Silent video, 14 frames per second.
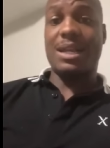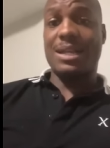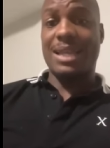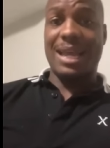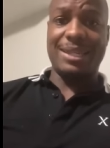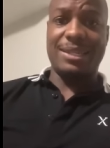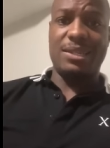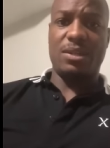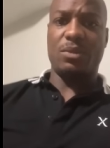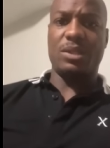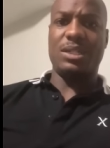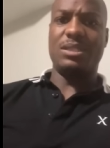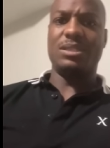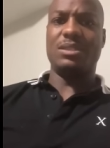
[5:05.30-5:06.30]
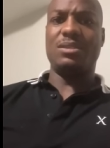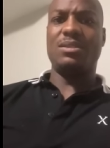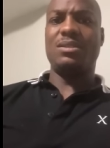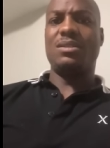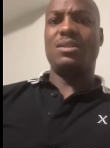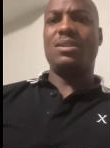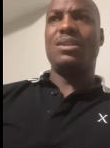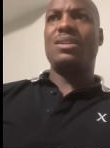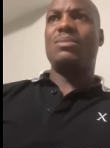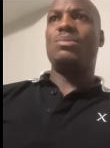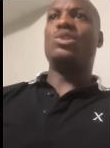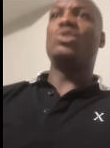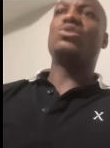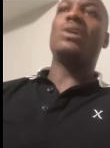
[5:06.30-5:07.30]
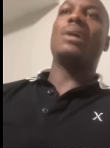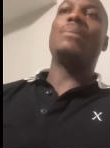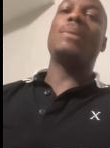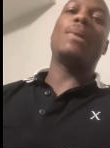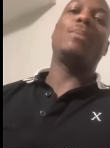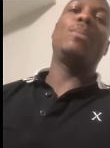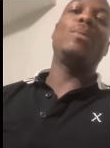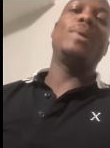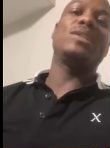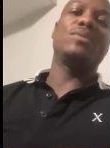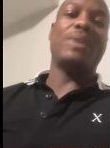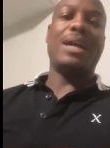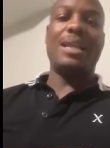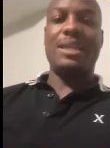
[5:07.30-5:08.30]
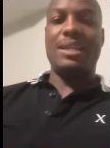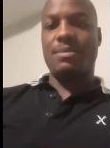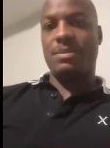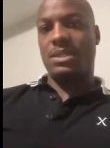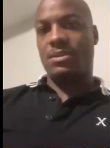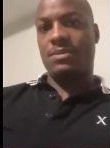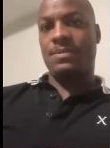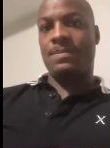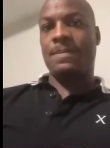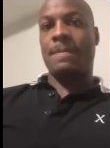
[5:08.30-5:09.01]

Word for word: I gotta carry a gun. But you trying to make my probation violate me.